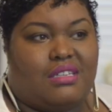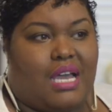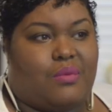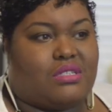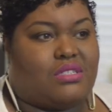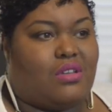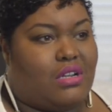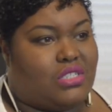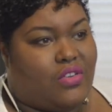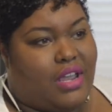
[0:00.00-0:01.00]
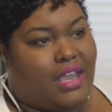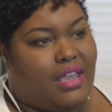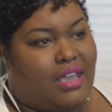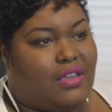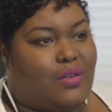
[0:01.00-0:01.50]
that was Star
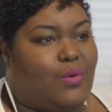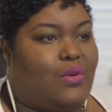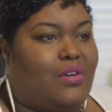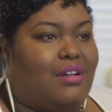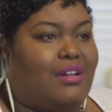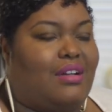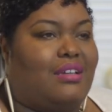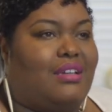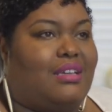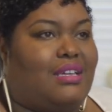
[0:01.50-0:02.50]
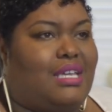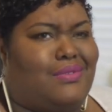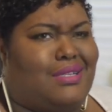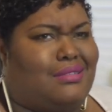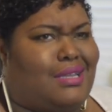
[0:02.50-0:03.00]
Trek or
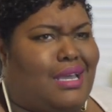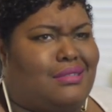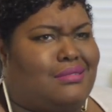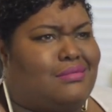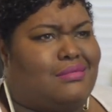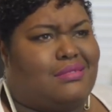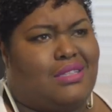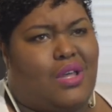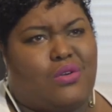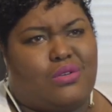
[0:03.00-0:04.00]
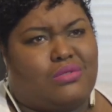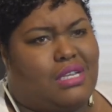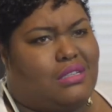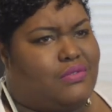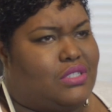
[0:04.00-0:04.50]
even like local
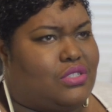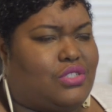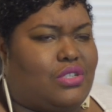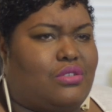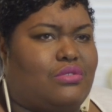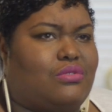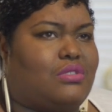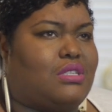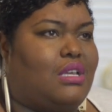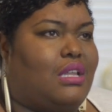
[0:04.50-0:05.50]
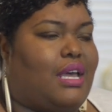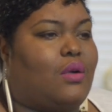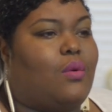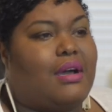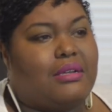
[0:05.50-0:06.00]
television shows
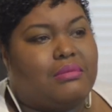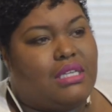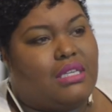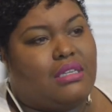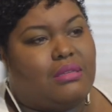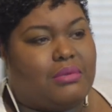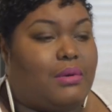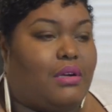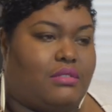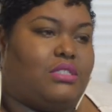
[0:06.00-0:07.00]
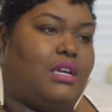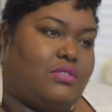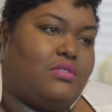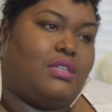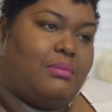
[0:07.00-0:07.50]
like Quantum Leap,
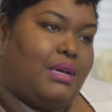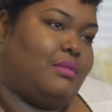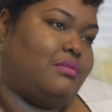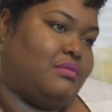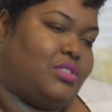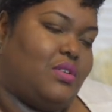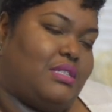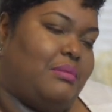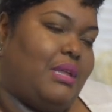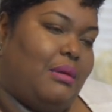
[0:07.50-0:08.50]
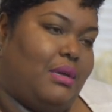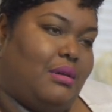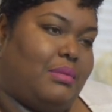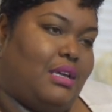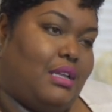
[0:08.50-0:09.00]
as you see by the shows I'm naming,
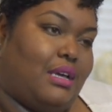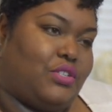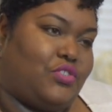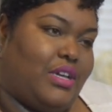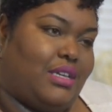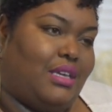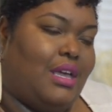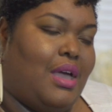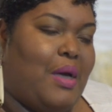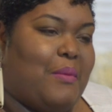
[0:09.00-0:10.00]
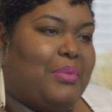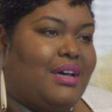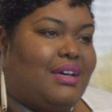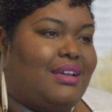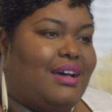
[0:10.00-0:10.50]
I'm kind of like a Trekkie.
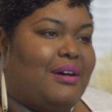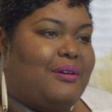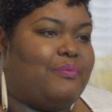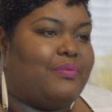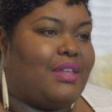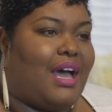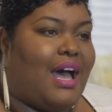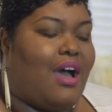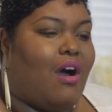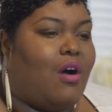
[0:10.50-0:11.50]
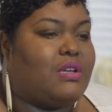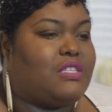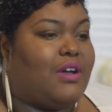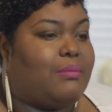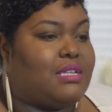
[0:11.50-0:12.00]
But I
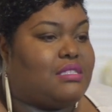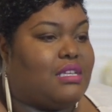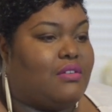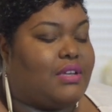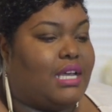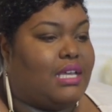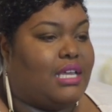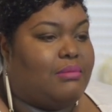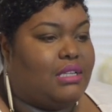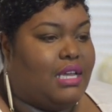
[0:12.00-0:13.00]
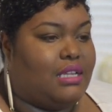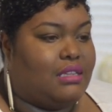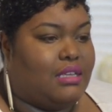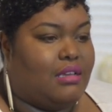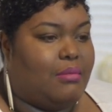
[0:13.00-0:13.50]
always found myself kind of
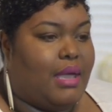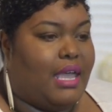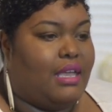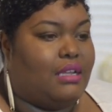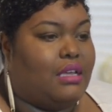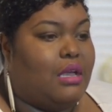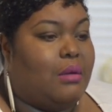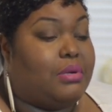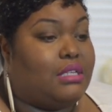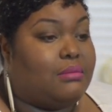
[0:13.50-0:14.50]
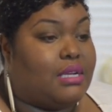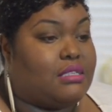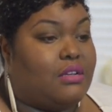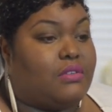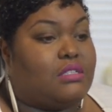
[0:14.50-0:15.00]
emulating them and putting
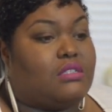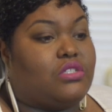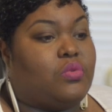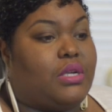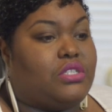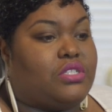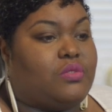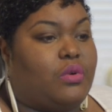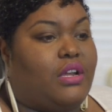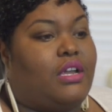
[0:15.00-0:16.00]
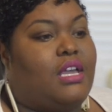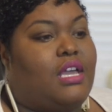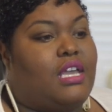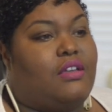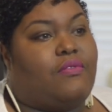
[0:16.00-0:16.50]
myself in the situation where
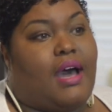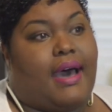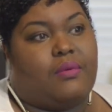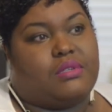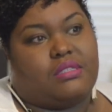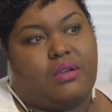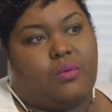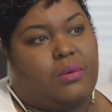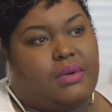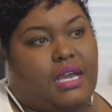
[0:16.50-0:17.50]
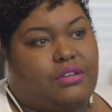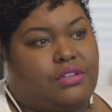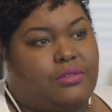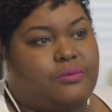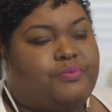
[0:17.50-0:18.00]
if I was there, what would I
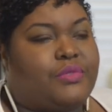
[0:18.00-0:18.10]
do?